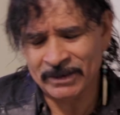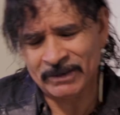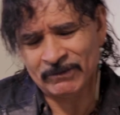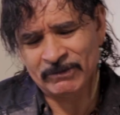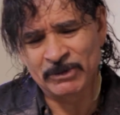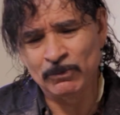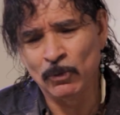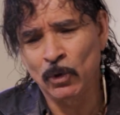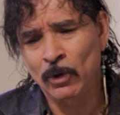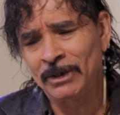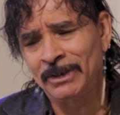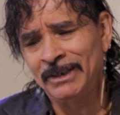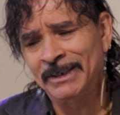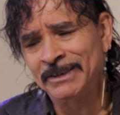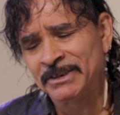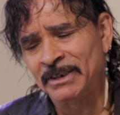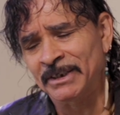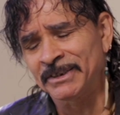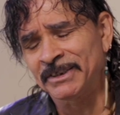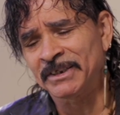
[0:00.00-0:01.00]
It was more or
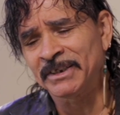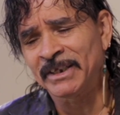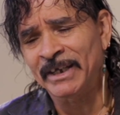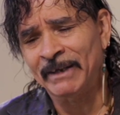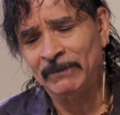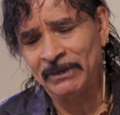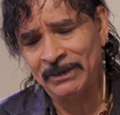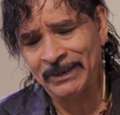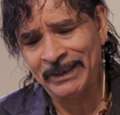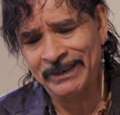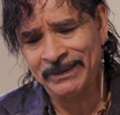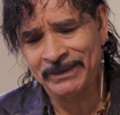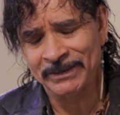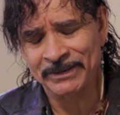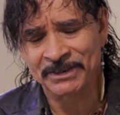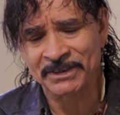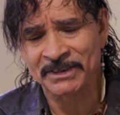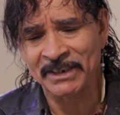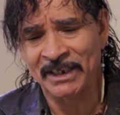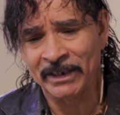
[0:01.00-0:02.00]
less I didn't have a leg to
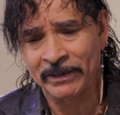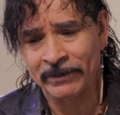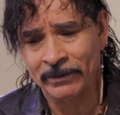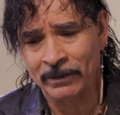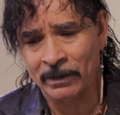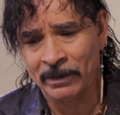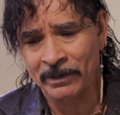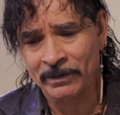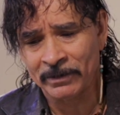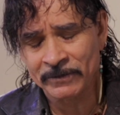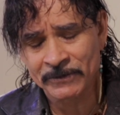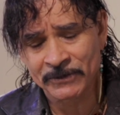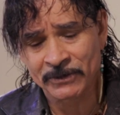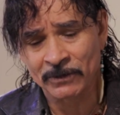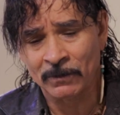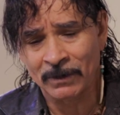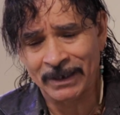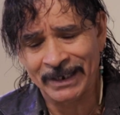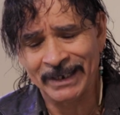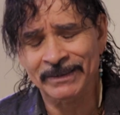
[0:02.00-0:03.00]
stand on,
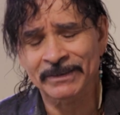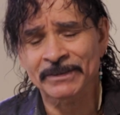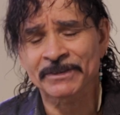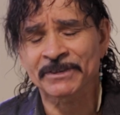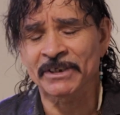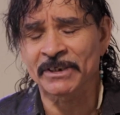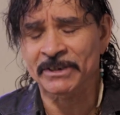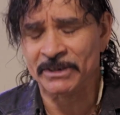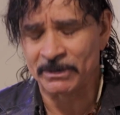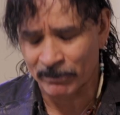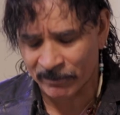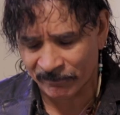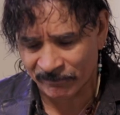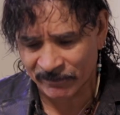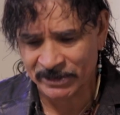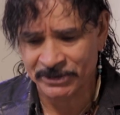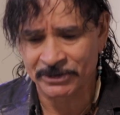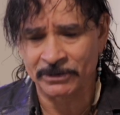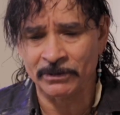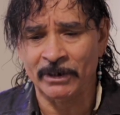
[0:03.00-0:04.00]
so I had to seek some
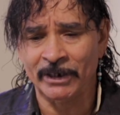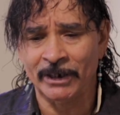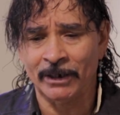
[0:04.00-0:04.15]
professional